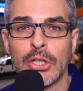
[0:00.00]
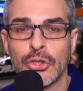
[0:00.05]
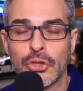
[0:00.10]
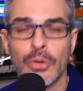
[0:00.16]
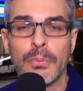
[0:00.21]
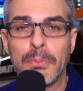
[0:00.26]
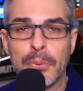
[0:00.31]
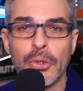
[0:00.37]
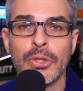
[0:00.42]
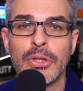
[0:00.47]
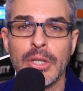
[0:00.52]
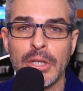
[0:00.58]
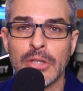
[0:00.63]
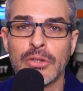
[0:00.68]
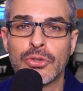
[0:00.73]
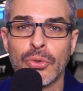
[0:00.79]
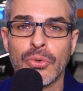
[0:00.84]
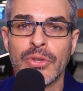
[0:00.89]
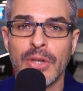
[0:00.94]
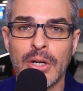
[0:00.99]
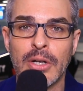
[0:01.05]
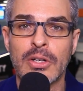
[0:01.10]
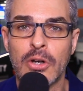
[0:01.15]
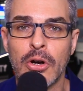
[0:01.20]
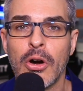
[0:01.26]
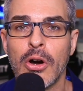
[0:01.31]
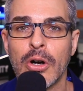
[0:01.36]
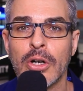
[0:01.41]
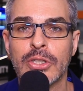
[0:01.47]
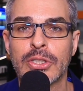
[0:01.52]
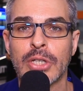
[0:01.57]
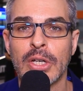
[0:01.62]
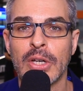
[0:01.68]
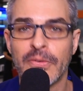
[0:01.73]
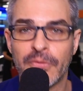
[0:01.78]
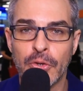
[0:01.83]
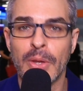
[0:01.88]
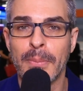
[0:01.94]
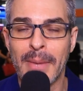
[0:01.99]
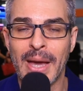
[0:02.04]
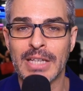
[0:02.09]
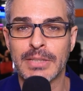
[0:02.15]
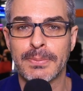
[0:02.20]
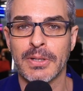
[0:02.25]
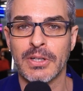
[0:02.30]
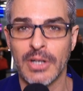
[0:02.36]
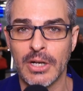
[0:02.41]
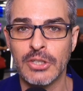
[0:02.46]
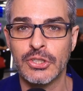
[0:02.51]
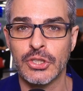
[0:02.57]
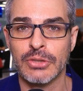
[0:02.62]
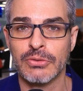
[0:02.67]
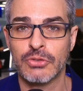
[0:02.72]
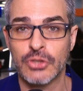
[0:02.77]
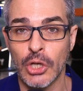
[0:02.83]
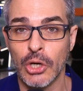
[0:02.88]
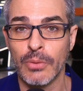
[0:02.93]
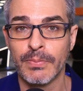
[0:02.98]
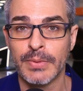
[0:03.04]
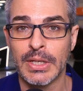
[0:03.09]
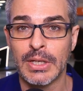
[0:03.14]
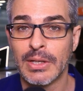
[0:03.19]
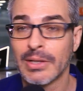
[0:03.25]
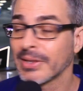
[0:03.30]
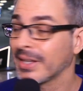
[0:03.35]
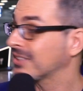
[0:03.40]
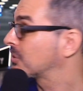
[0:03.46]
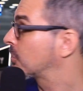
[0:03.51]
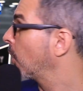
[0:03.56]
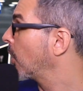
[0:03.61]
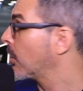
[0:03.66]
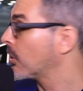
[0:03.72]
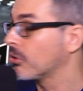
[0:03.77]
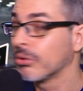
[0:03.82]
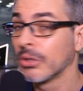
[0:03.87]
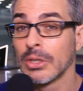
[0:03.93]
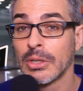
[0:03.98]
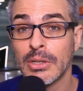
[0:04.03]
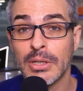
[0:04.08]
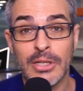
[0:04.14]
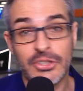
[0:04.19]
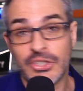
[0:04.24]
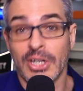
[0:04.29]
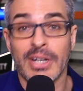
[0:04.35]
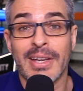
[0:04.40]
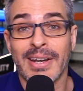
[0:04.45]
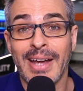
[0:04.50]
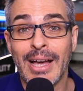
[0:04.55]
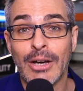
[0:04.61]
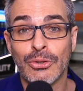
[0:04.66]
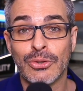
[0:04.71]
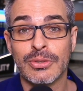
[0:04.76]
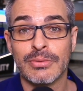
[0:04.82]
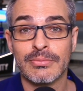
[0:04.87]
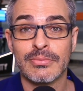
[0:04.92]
to put into their cars for the mass production. So let's go and check it out.